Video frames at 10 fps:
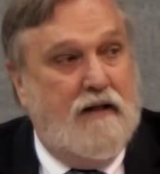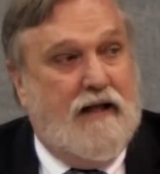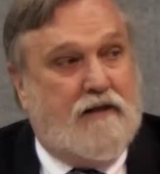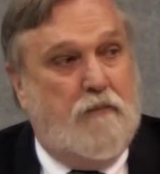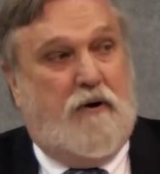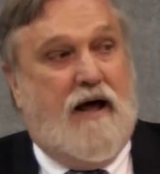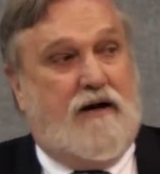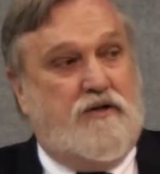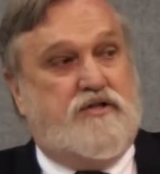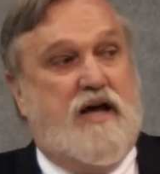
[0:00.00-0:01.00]
Like the
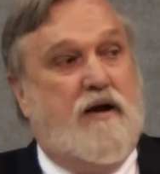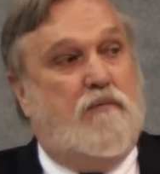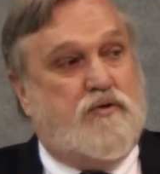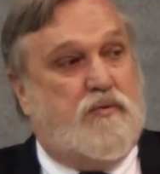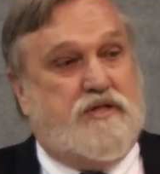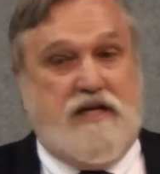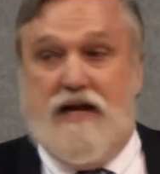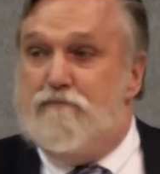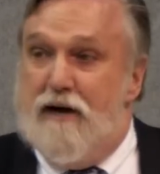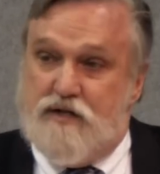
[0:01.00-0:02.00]
prodigal son was
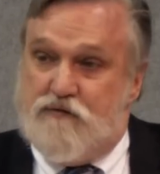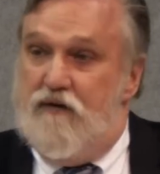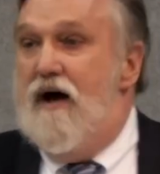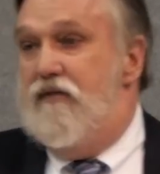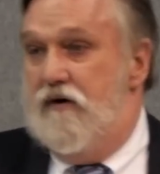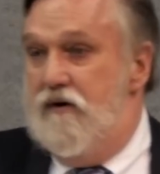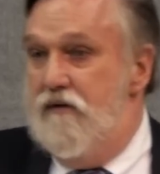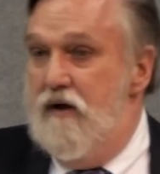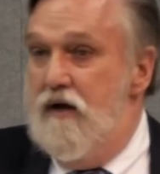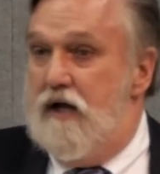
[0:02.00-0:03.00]
received by his father,
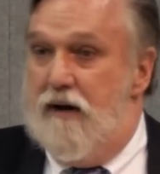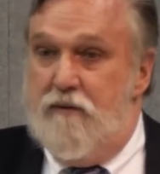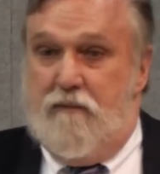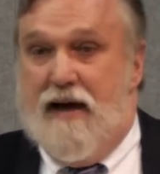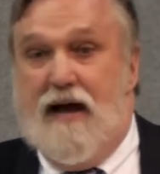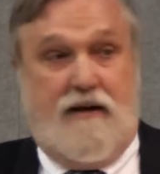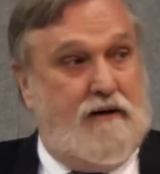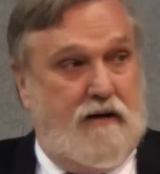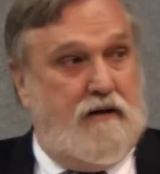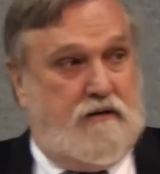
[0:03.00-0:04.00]
coming
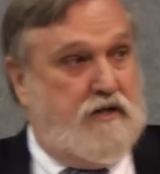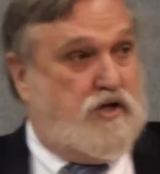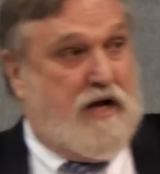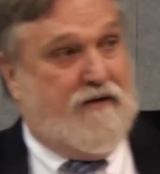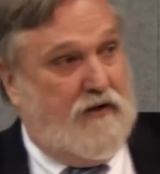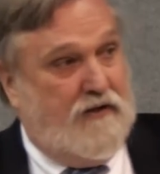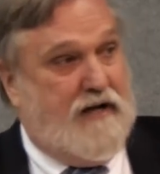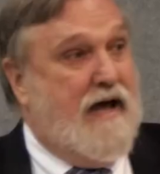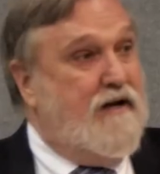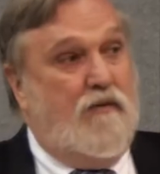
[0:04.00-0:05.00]
back
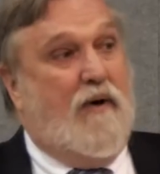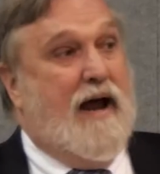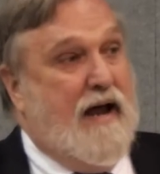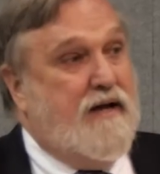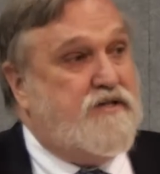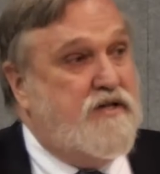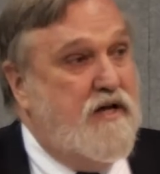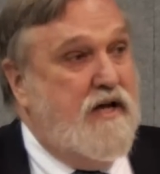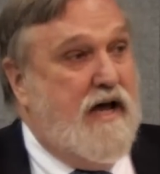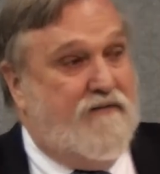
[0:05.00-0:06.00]
disheveled and in rags,
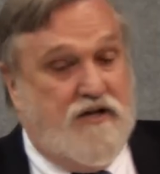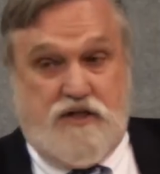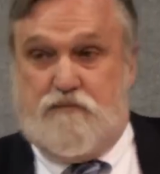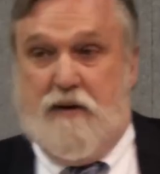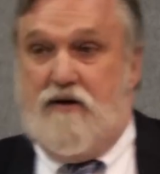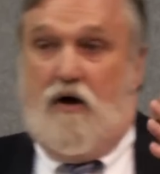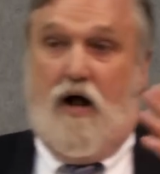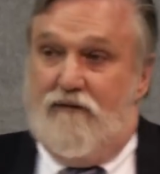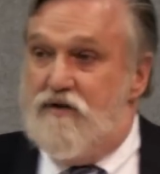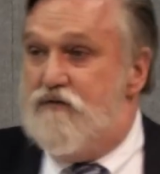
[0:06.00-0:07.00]
having spent
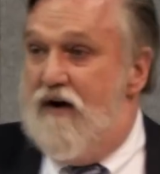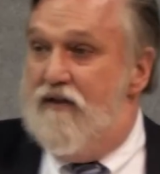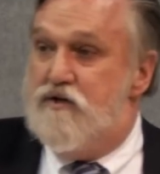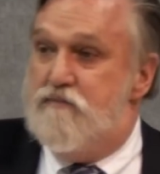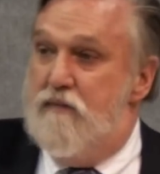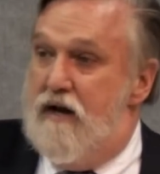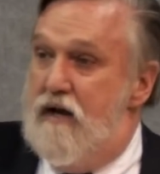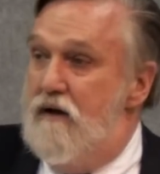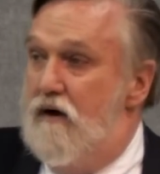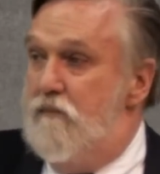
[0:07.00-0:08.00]
all of his father's
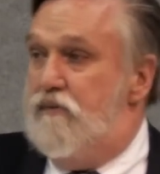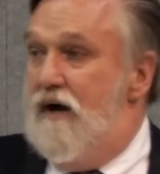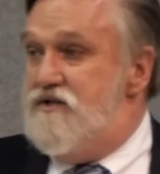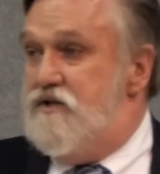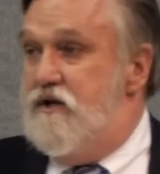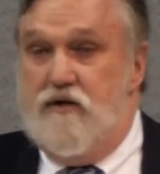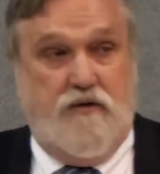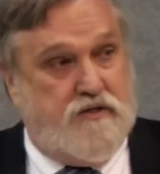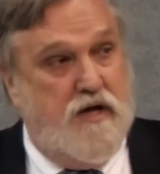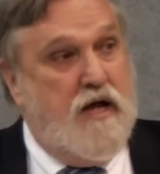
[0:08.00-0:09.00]
money on
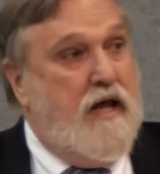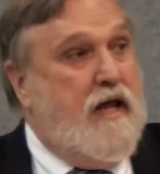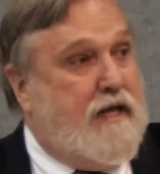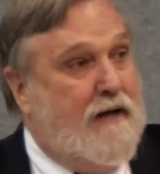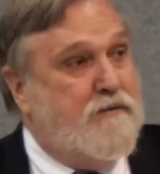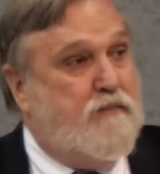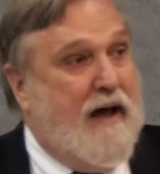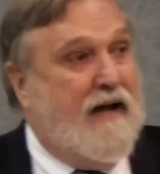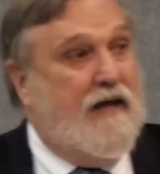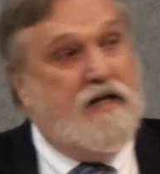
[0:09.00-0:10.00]
prostitutes, he comes
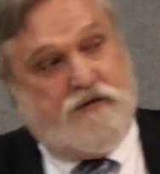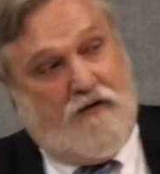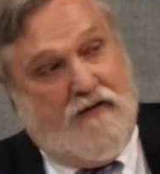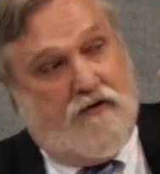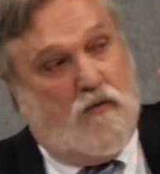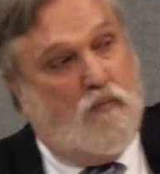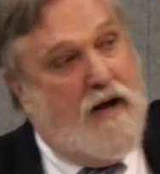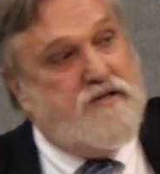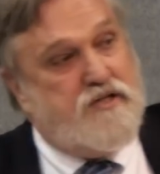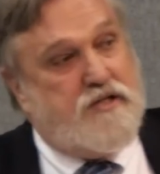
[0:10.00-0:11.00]
back and his father
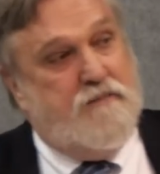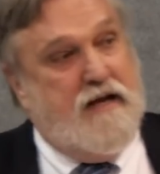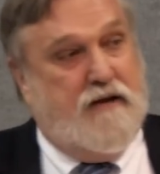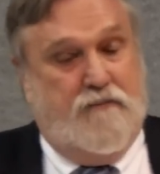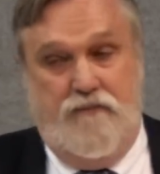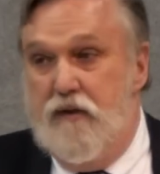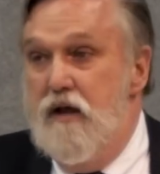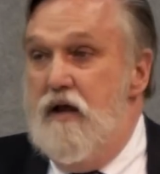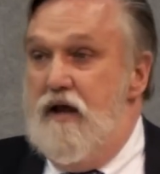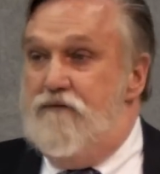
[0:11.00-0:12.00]
runs to meet him.
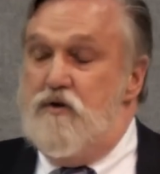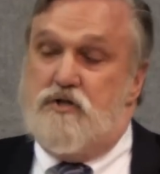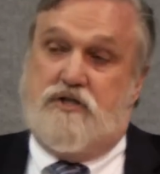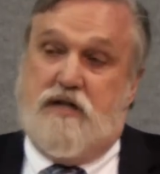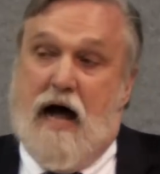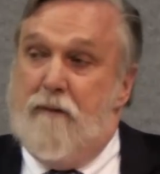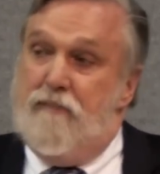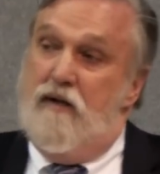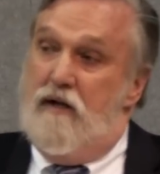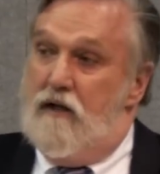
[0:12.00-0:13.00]
If you
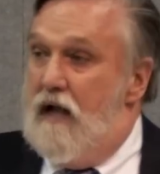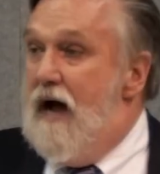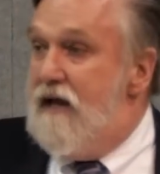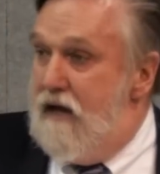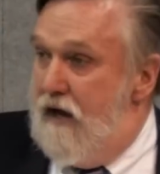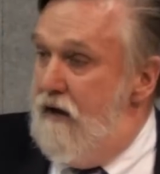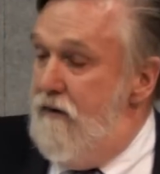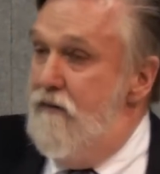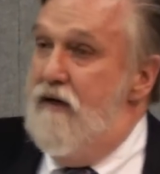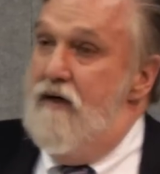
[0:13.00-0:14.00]
stop
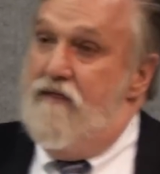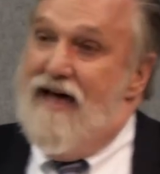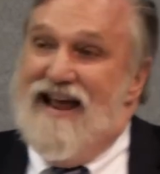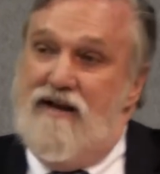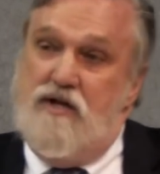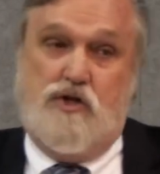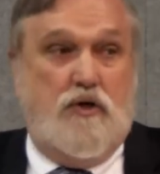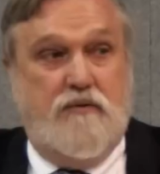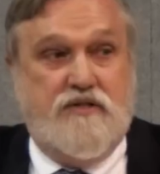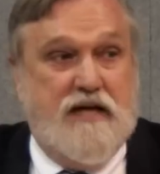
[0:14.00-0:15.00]
lying, that is
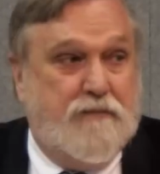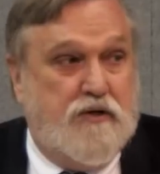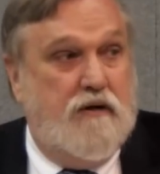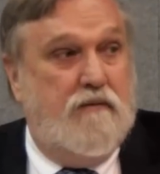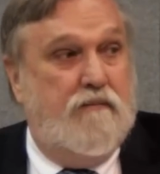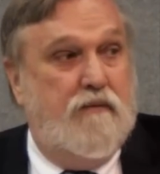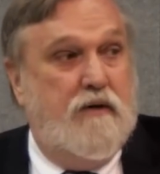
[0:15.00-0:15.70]
your reception.